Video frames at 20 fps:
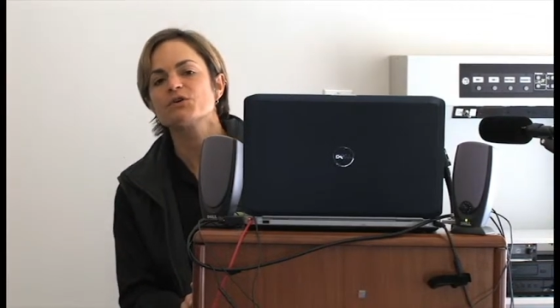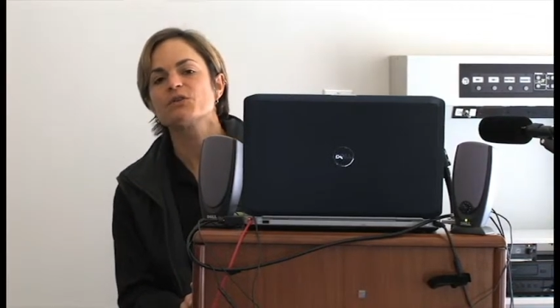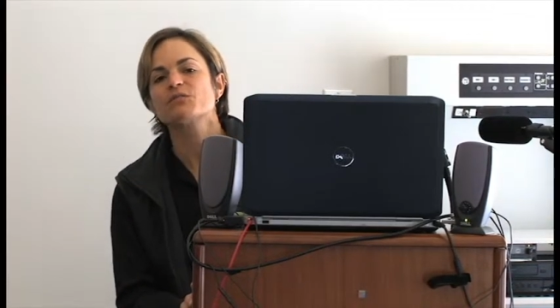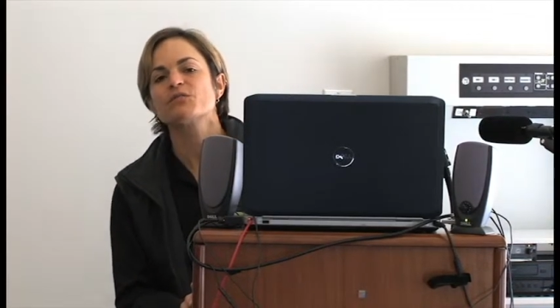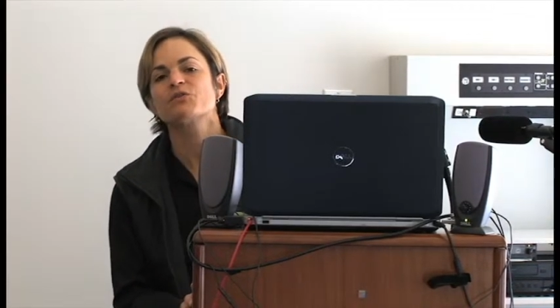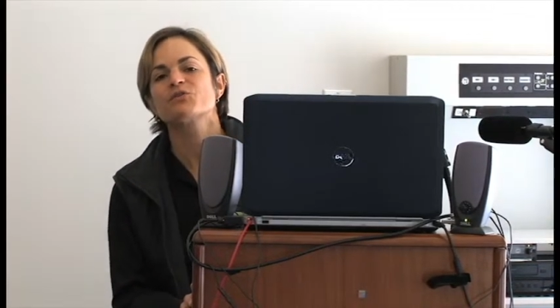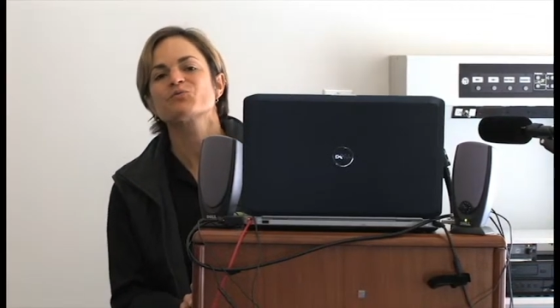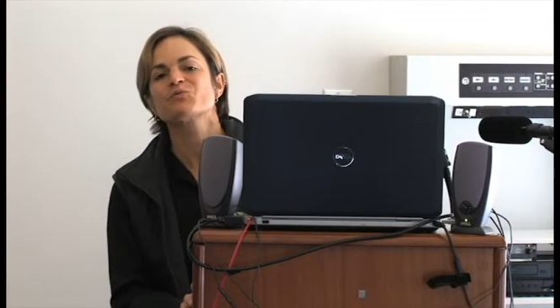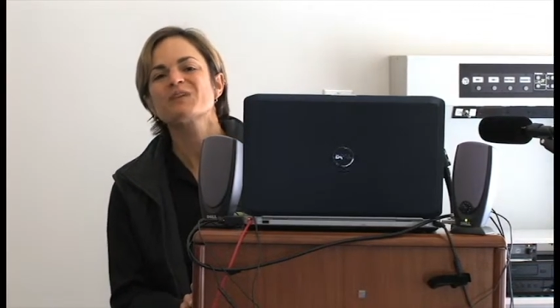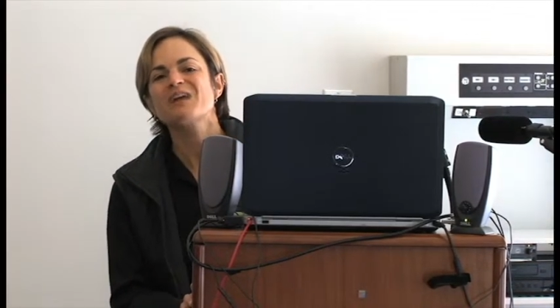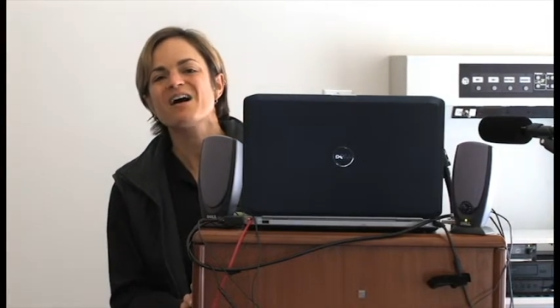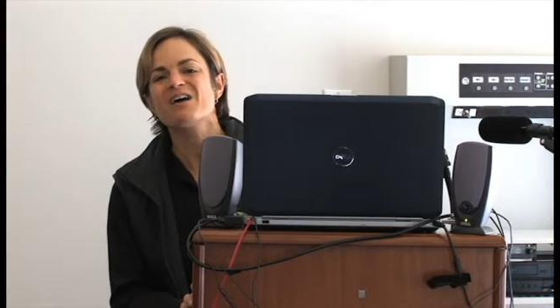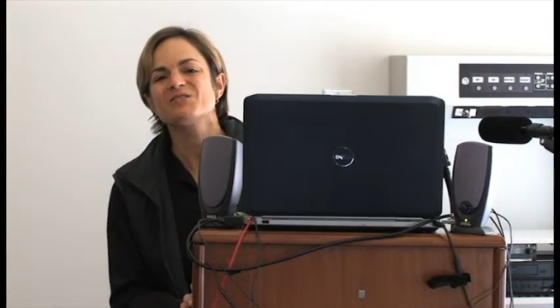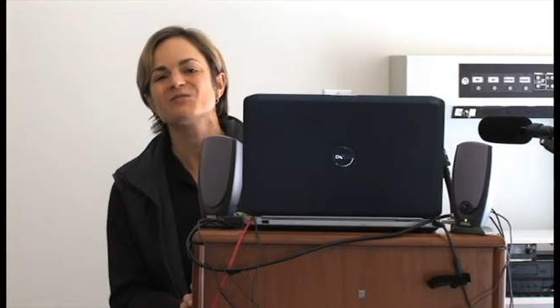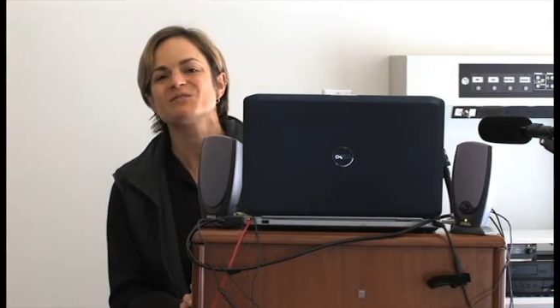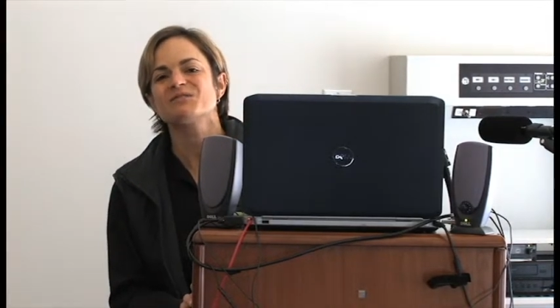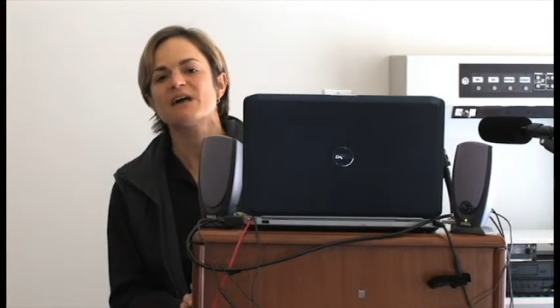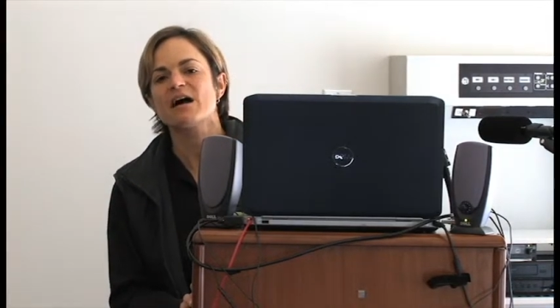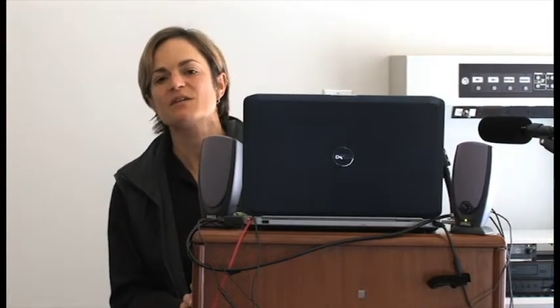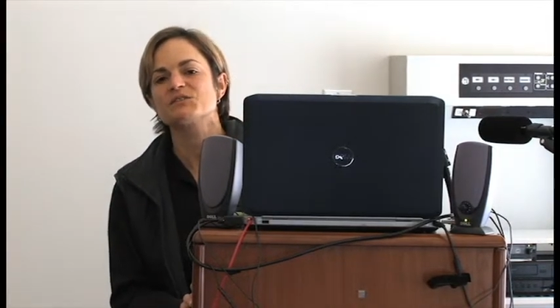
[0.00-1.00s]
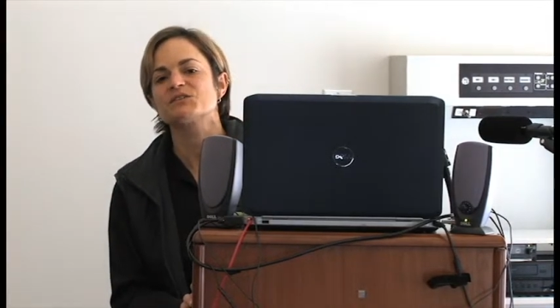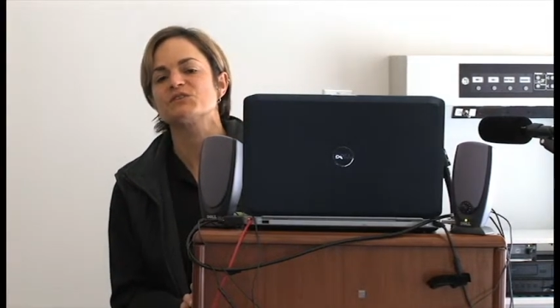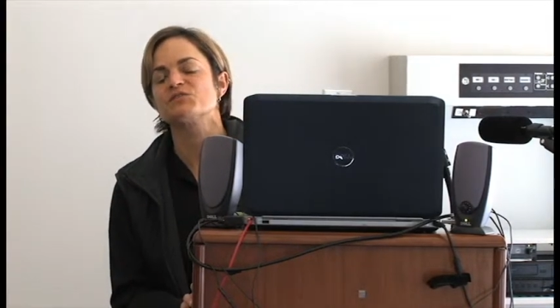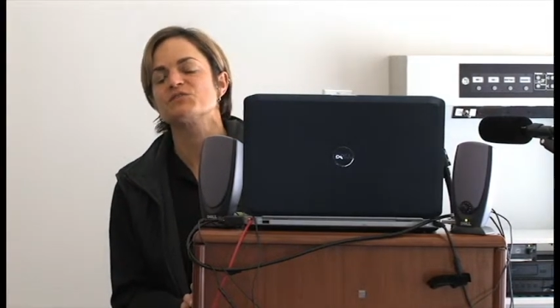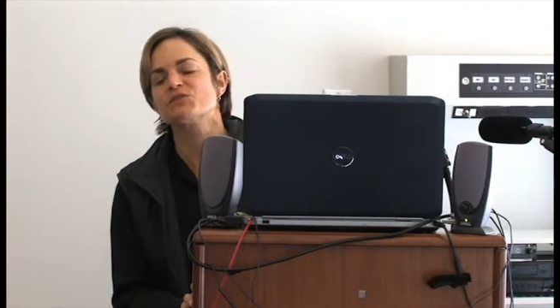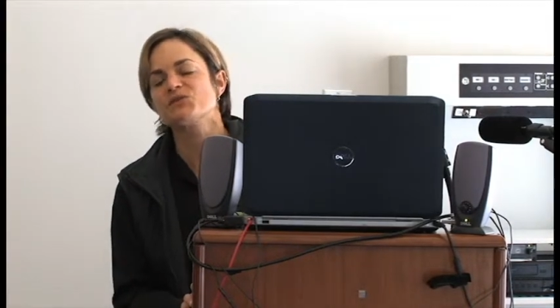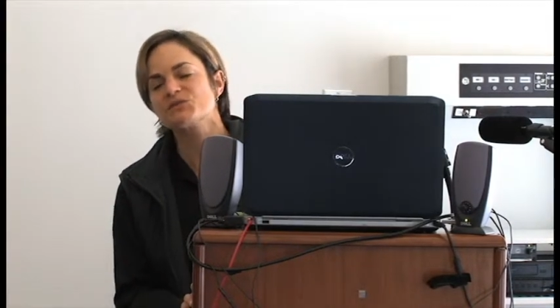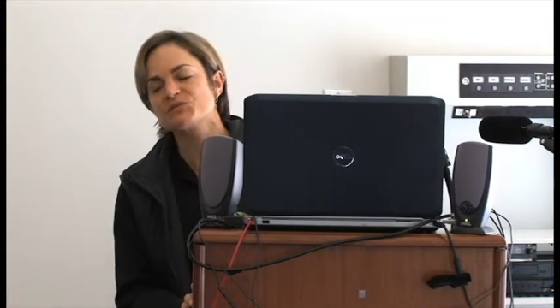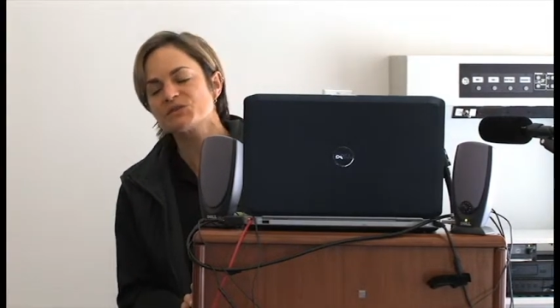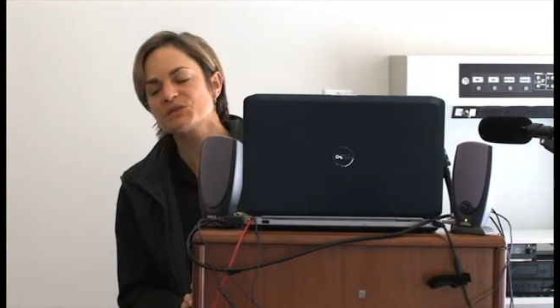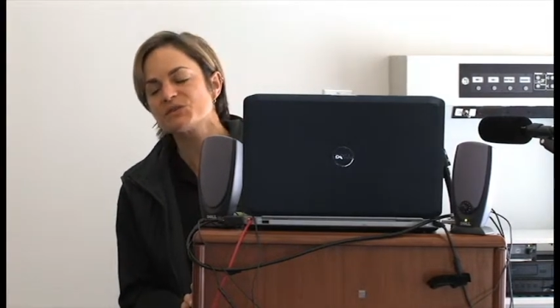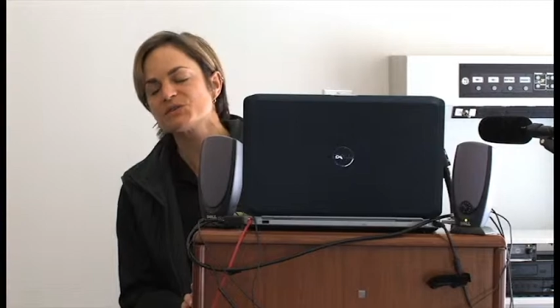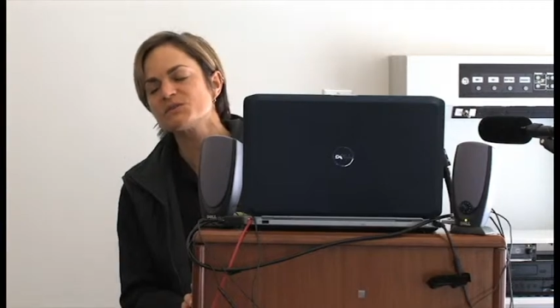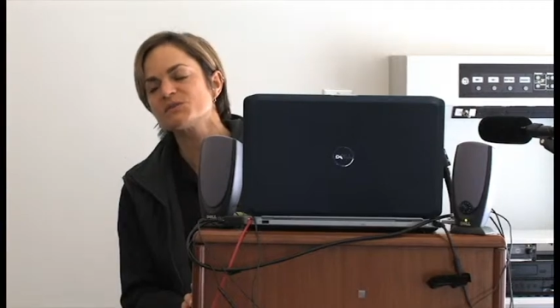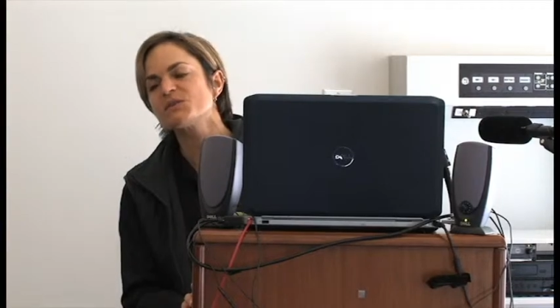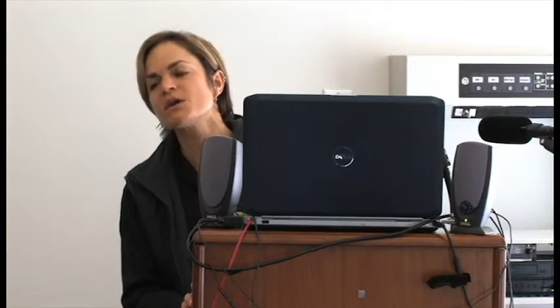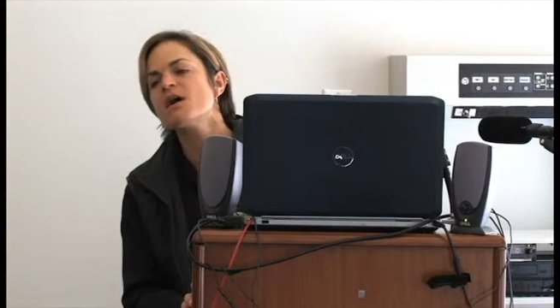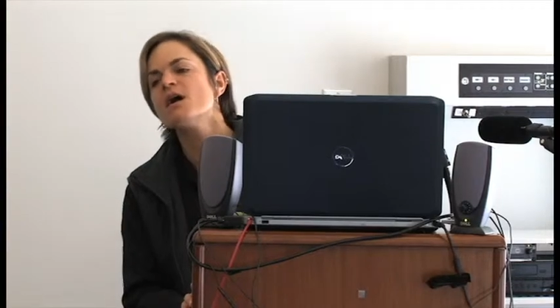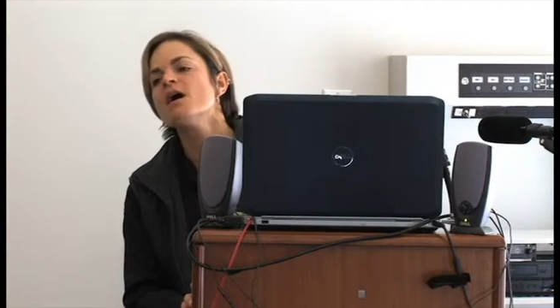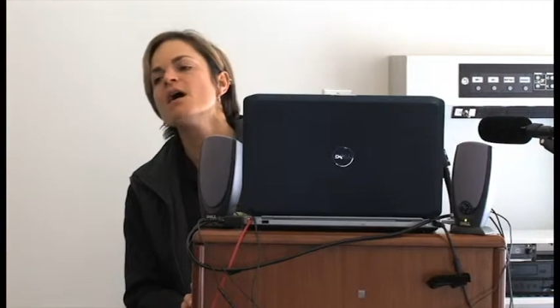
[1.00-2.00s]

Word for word: over 300,000 nurses.